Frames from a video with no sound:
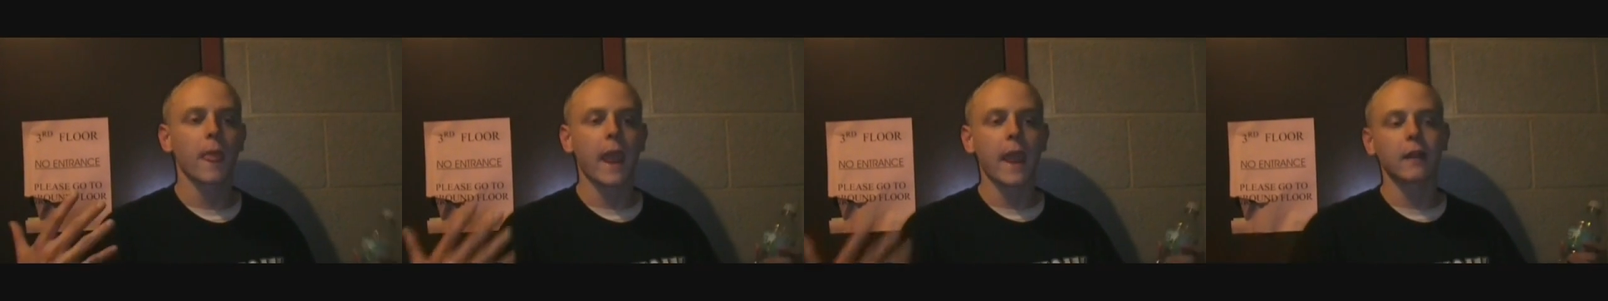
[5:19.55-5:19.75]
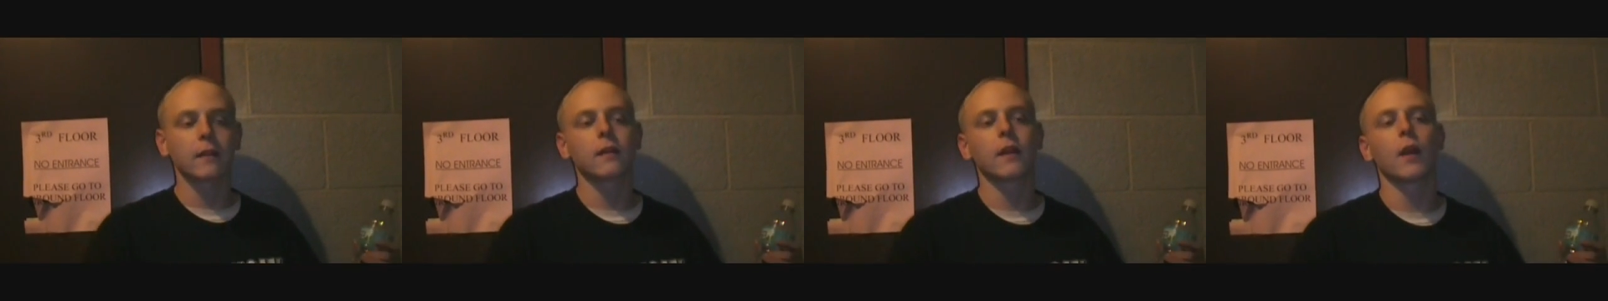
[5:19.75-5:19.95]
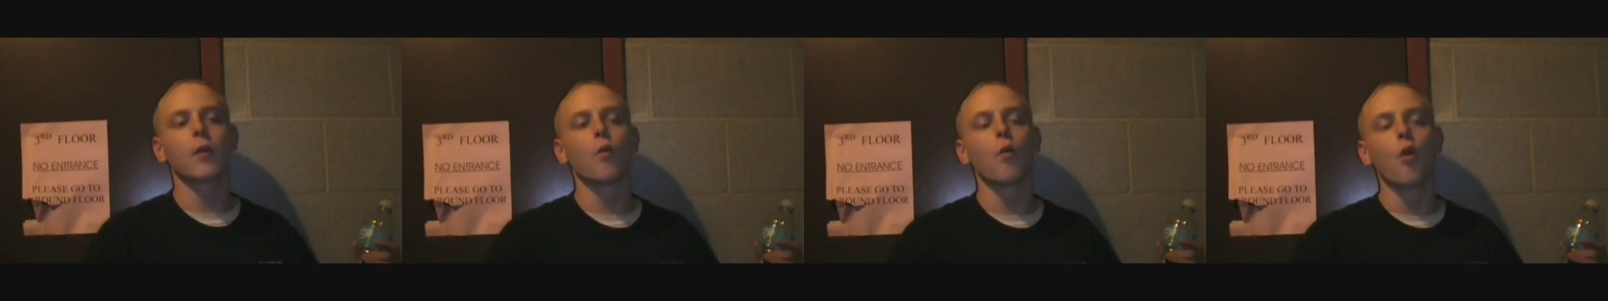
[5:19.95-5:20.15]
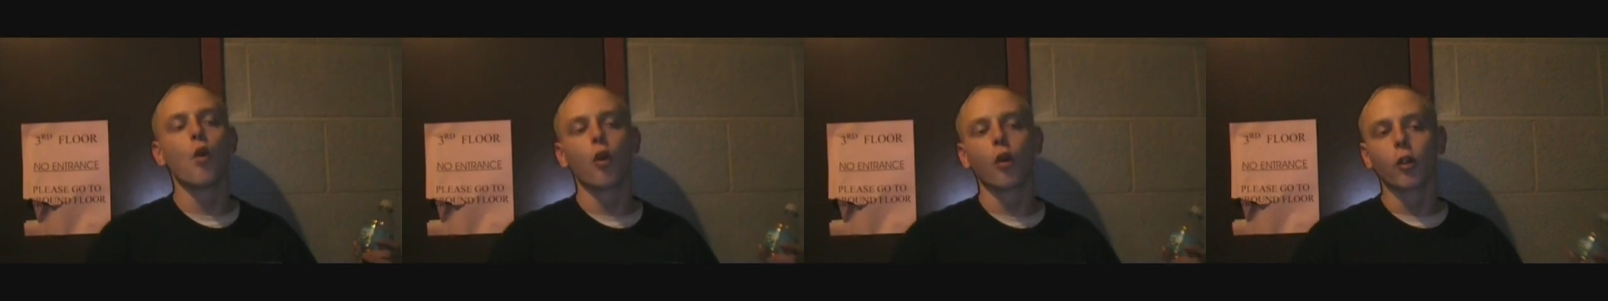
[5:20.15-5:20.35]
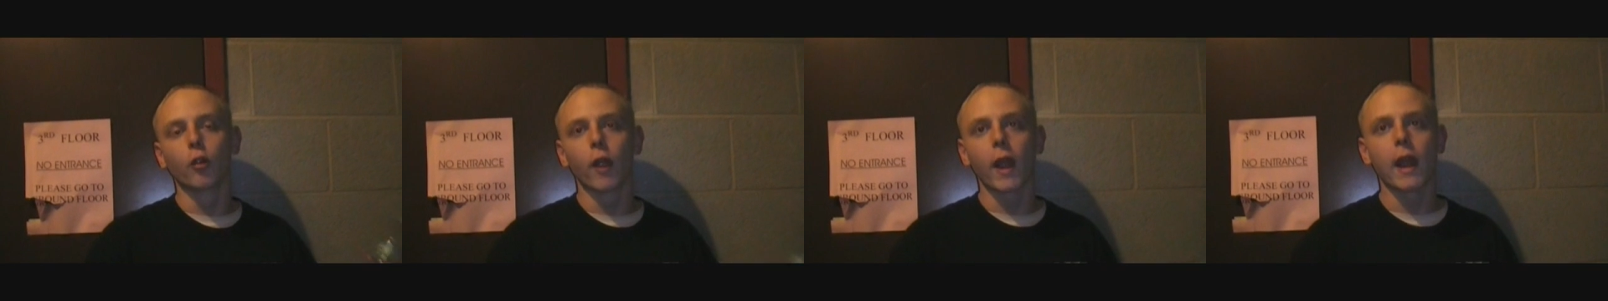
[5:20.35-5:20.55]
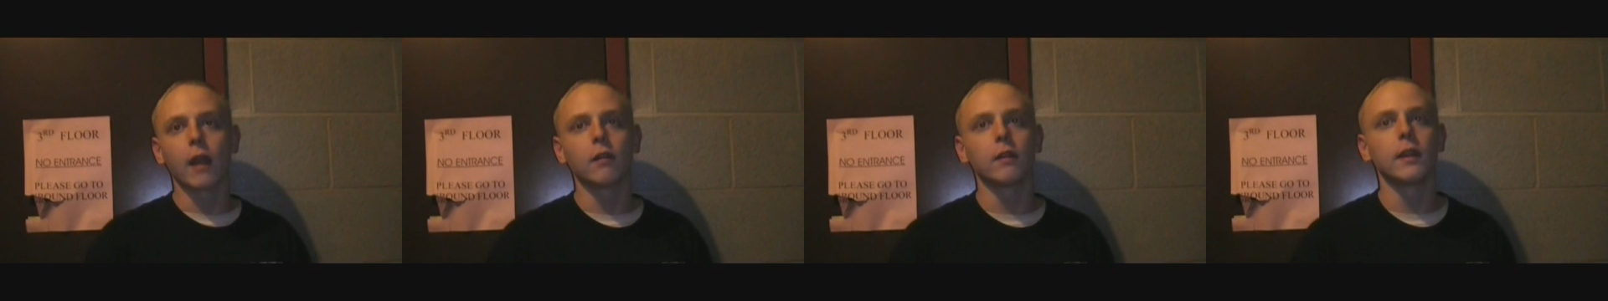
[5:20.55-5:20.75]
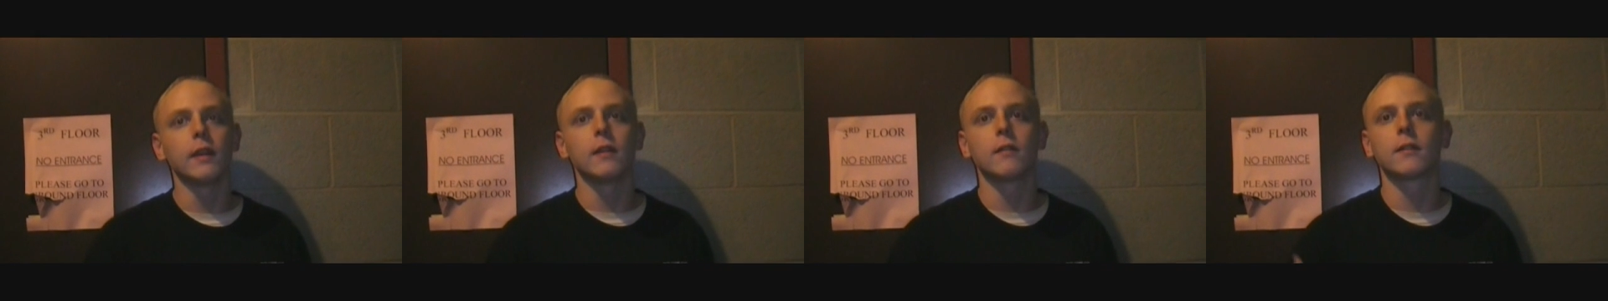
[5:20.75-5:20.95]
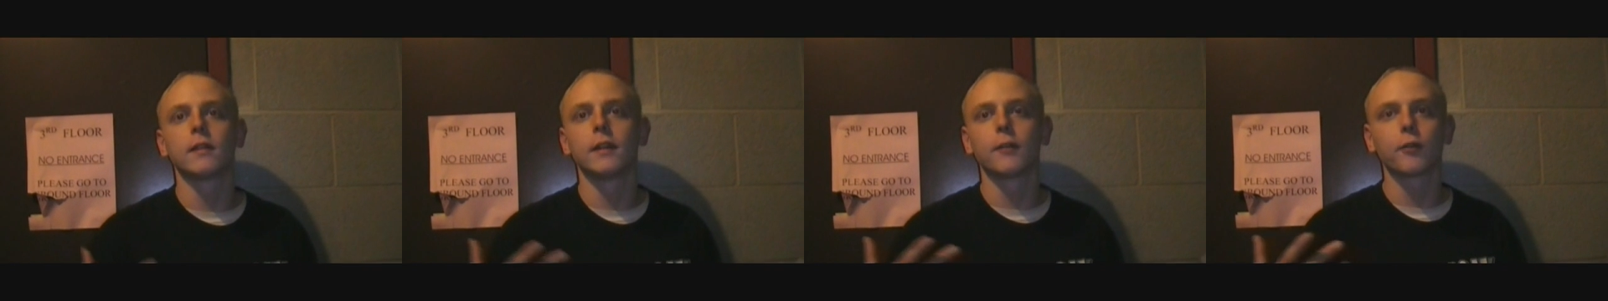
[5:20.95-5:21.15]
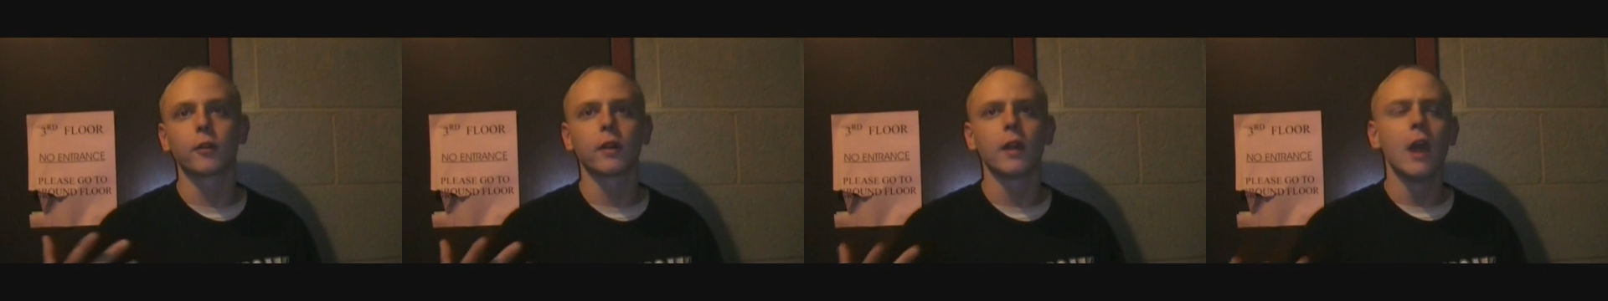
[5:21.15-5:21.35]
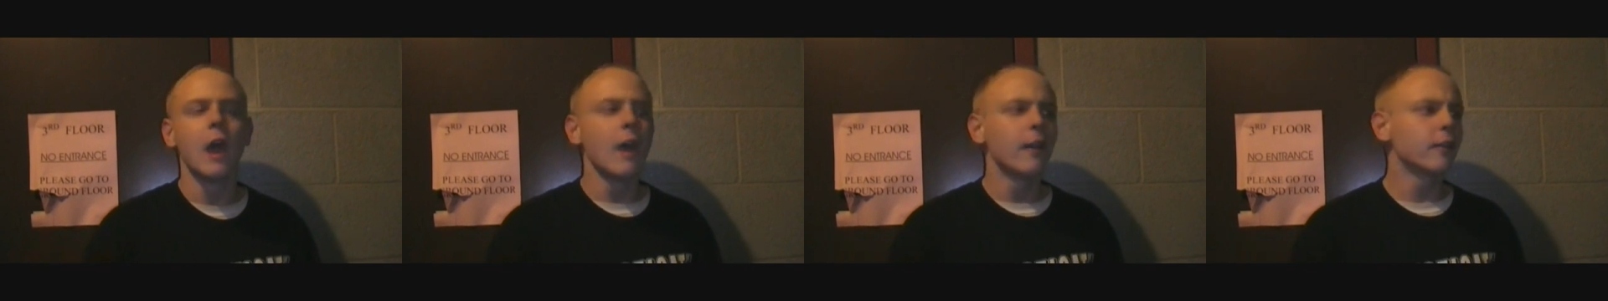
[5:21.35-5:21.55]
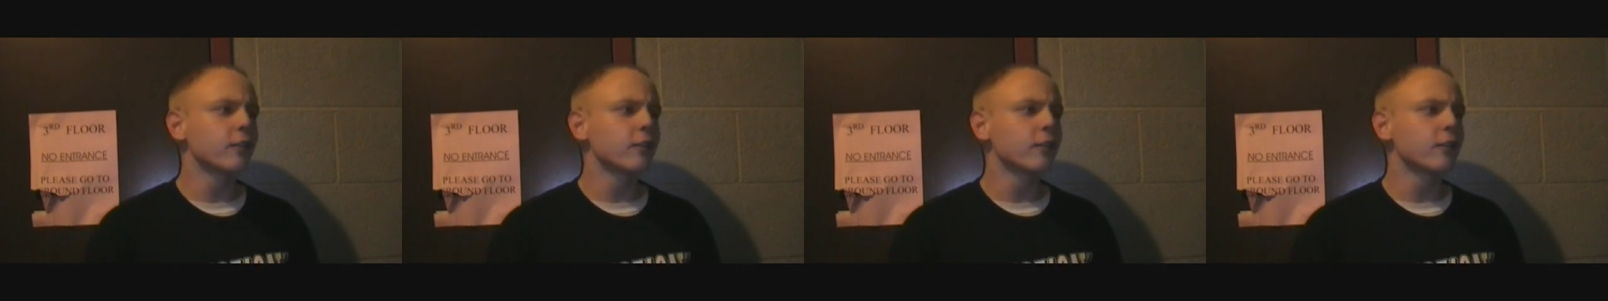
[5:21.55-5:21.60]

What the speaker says: anti-war rallies, the different.